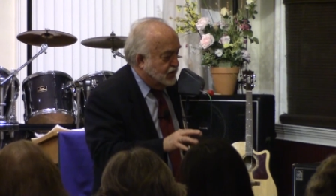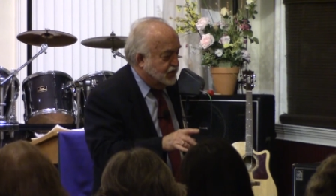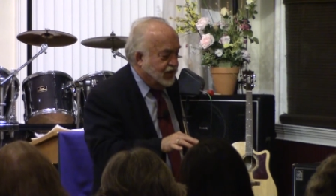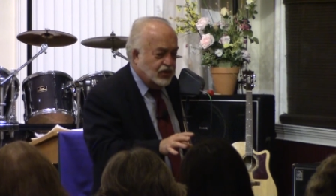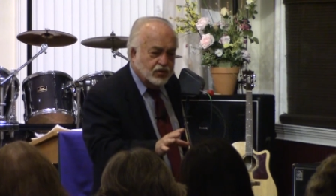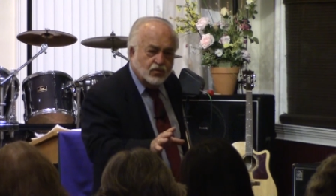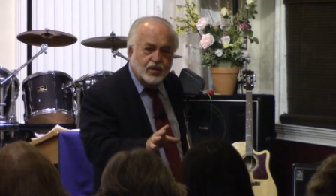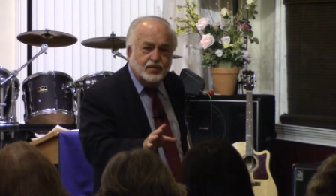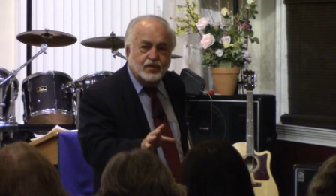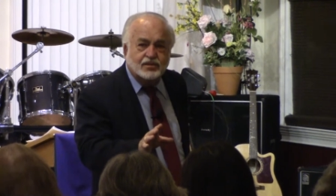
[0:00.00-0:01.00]
2
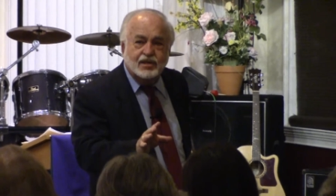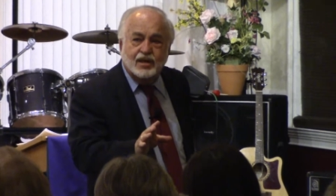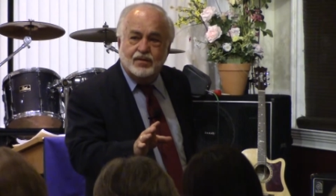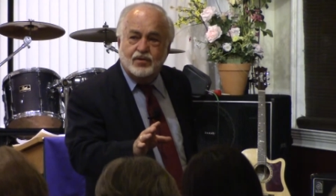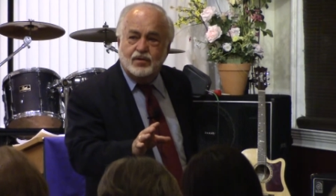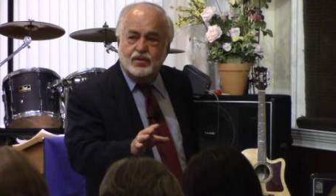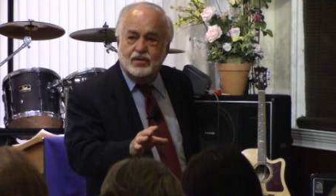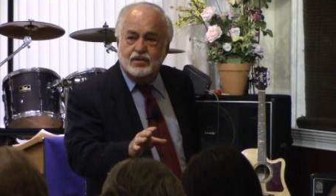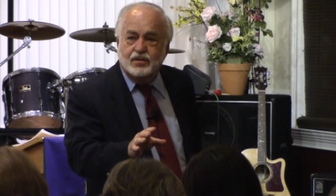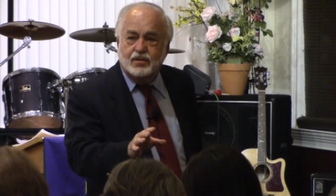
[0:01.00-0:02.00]
Corinthians 11.
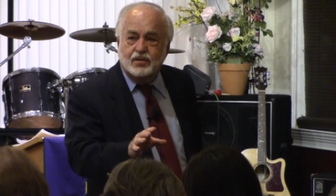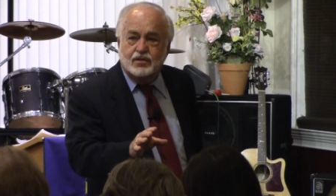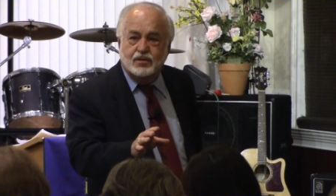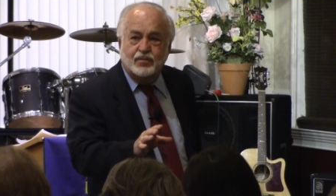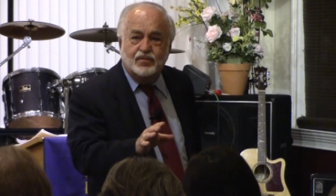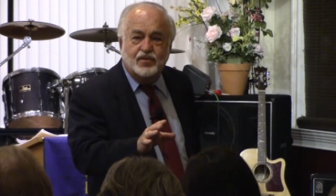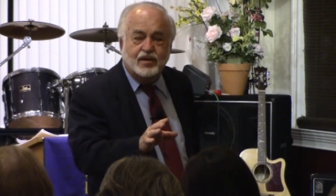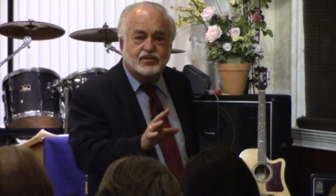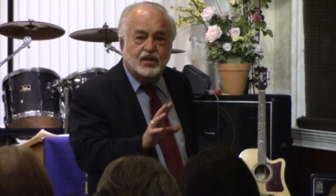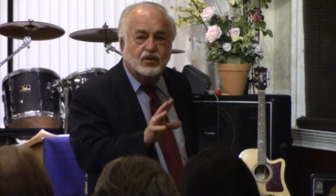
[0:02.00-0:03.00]
Somebody
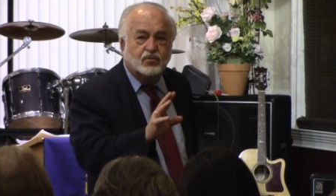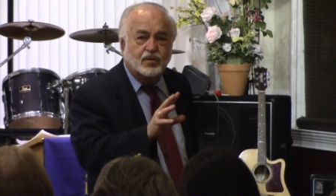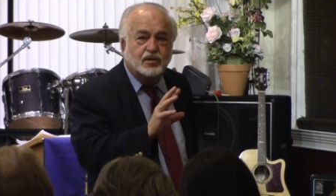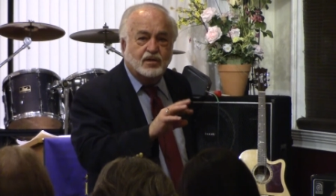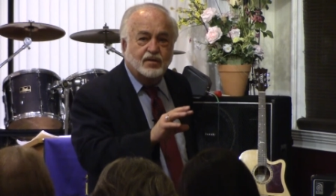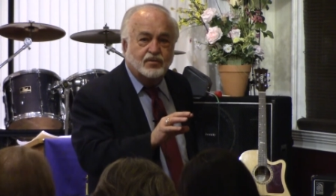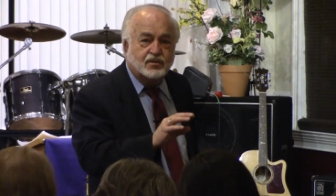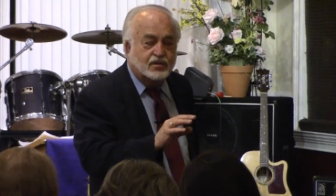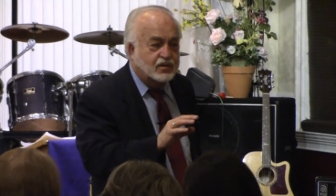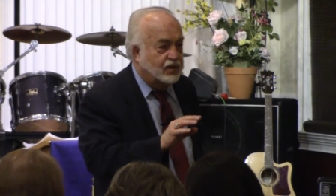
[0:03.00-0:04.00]
find 2 Corinthians
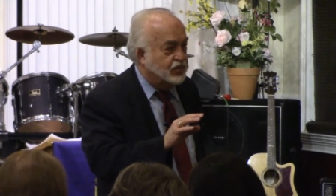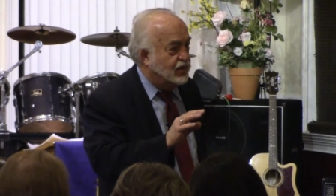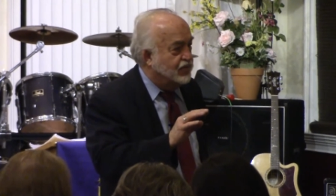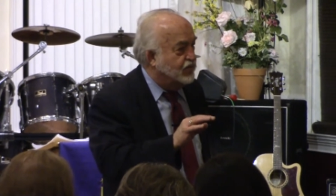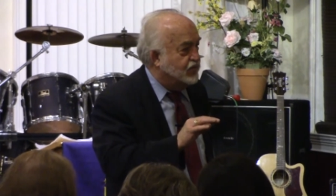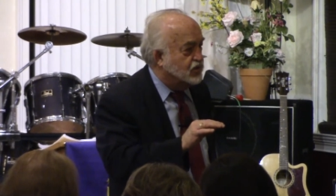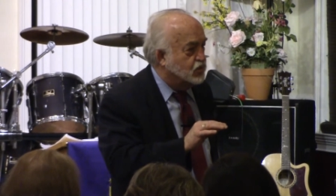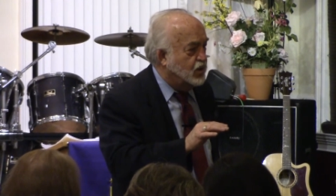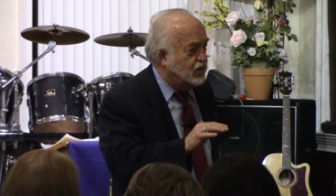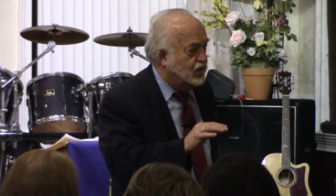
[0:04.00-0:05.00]
11, chapter 11,
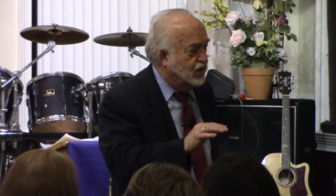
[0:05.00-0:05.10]
verse 1.